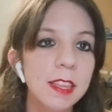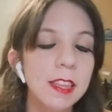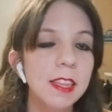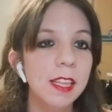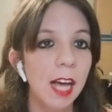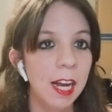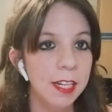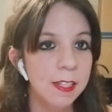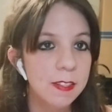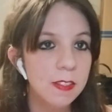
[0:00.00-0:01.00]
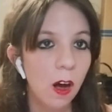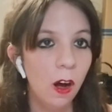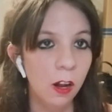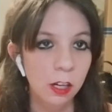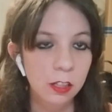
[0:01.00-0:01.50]
that is
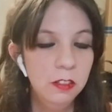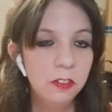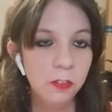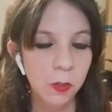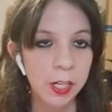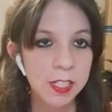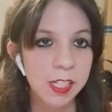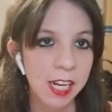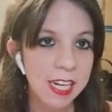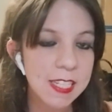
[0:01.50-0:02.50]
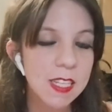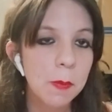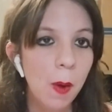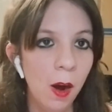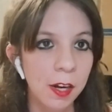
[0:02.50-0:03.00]
all for today's
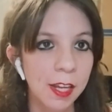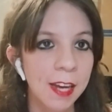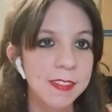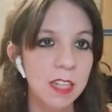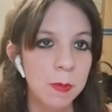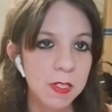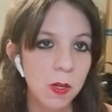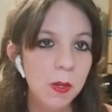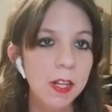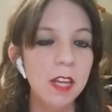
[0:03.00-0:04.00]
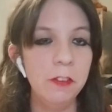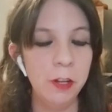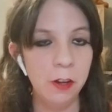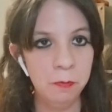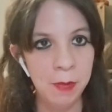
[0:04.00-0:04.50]
podcast episode. If you
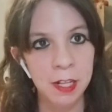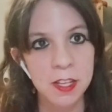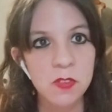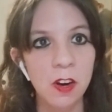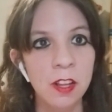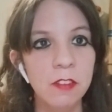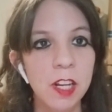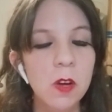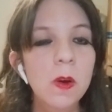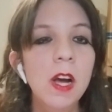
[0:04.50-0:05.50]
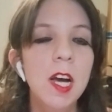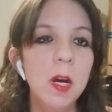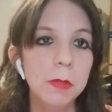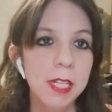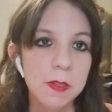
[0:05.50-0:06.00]
have made it this far in the video,
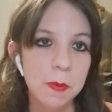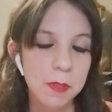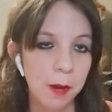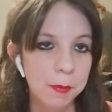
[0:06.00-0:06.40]
please subscribe to my